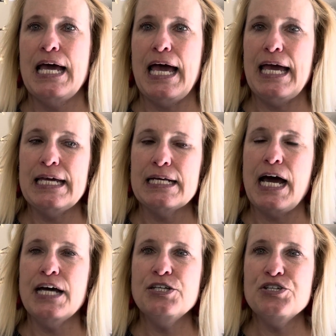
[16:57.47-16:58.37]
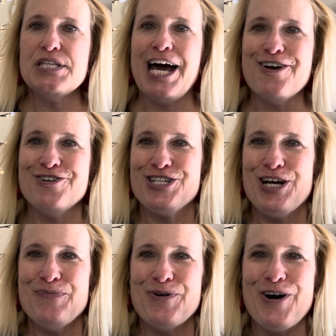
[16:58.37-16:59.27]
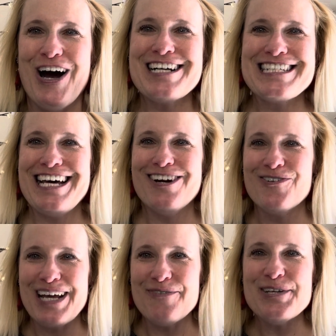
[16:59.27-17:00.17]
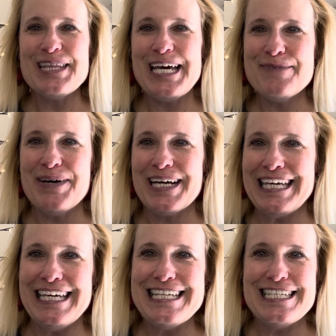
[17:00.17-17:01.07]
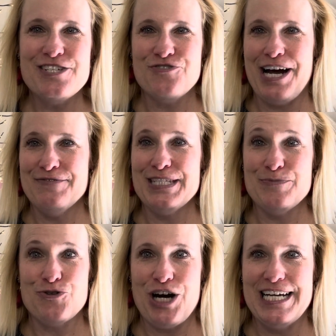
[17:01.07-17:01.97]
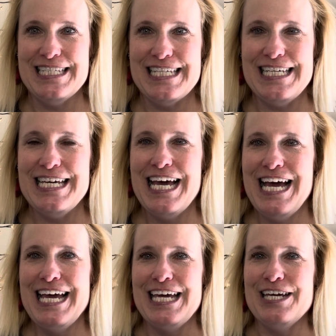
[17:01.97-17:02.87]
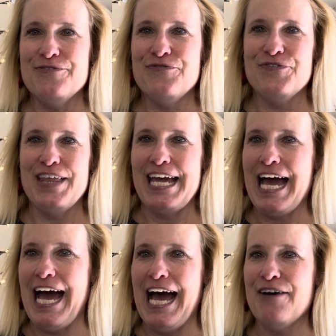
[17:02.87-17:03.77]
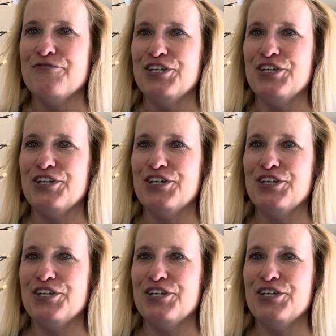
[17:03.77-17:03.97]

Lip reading: And I use hydrogen peroxide on everything. My kids, it drives them crazy. If they have,